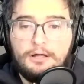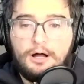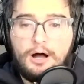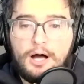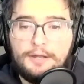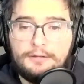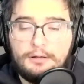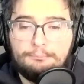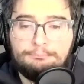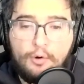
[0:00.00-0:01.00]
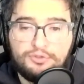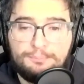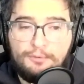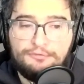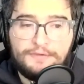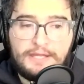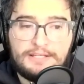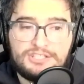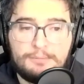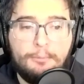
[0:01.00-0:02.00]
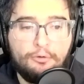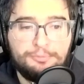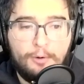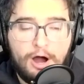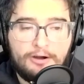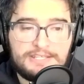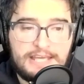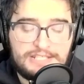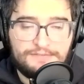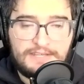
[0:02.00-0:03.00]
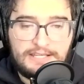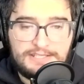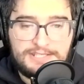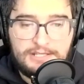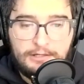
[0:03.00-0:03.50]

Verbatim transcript: on multiple feeds, multiple RSS feeds,